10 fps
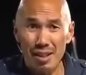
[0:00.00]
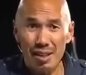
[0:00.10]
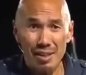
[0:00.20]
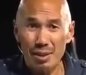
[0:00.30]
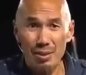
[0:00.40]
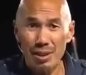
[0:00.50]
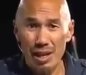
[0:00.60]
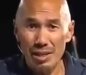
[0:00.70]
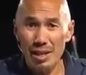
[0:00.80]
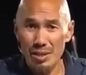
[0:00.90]
and go,
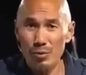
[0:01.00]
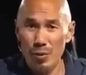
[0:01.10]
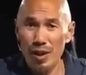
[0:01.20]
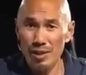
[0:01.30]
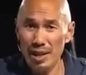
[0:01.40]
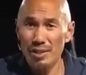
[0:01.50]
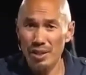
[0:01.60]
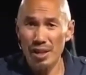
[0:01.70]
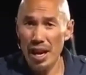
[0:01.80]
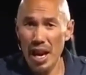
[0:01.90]
okay, that's fine. That's
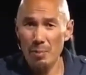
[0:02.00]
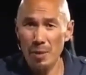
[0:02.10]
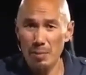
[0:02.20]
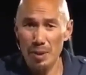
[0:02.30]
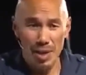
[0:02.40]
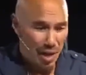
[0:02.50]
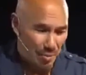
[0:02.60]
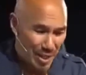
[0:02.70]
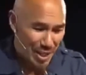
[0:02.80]
going to happen, but not me.